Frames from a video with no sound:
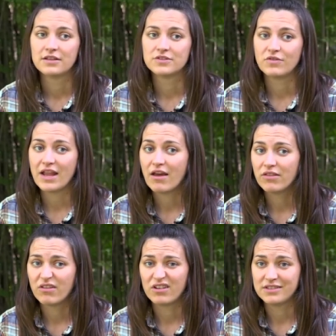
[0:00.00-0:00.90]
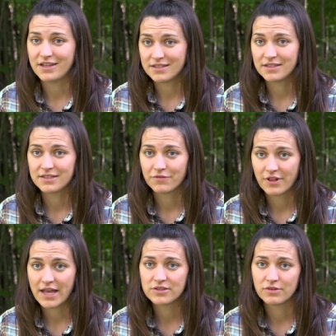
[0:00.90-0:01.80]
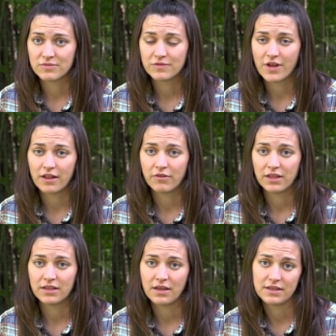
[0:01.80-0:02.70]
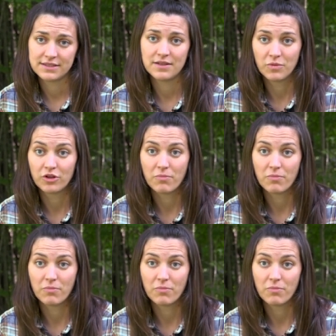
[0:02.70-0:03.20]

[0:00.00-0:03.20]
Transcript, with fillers: So now there are dozens of classrooms following the, a similar